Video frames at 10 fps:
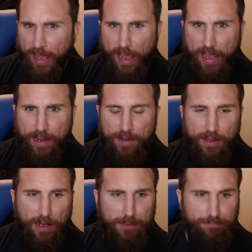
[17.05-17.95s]
and
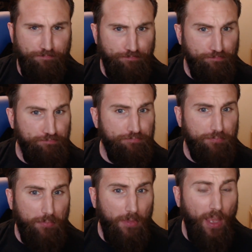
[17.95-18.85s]

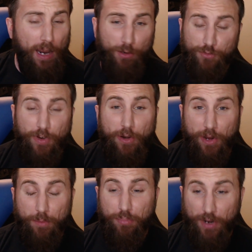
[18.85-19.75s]
I was
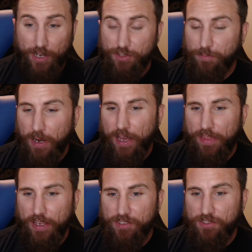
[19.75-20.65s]
very impressed by
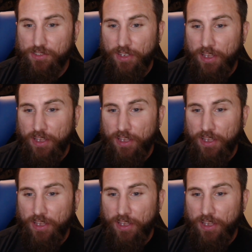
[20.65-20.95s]
this.